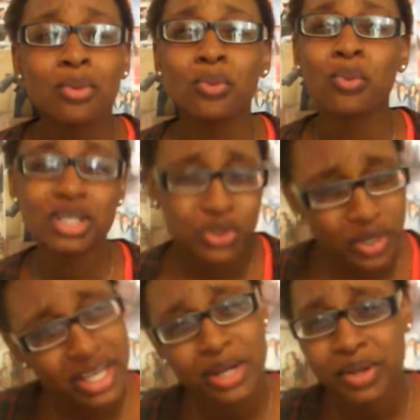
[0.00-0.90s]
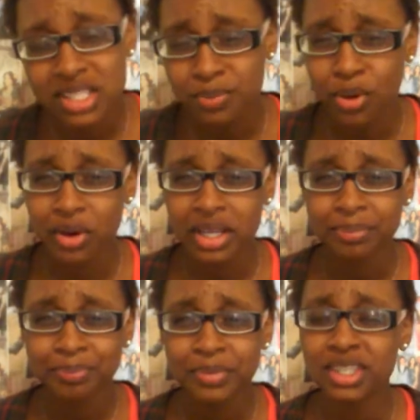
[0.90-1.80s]
One Tree Hill gets boring.
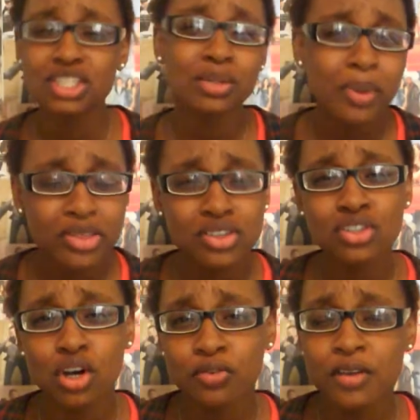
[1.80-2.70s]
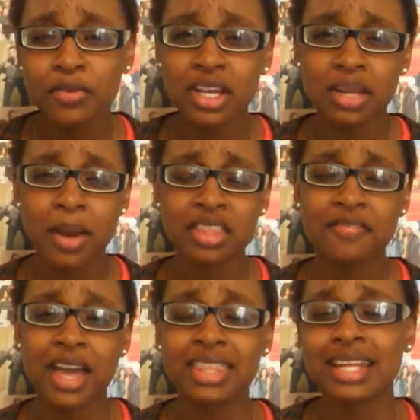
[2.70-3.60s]
Does your brother's girlfriend forget about the
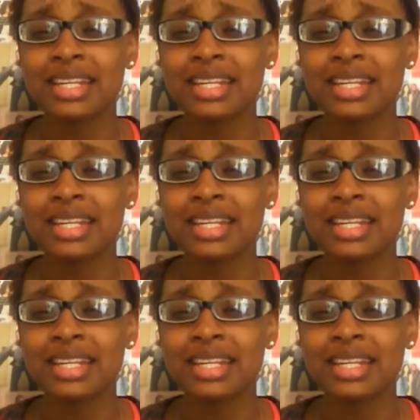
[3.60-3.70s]
fact that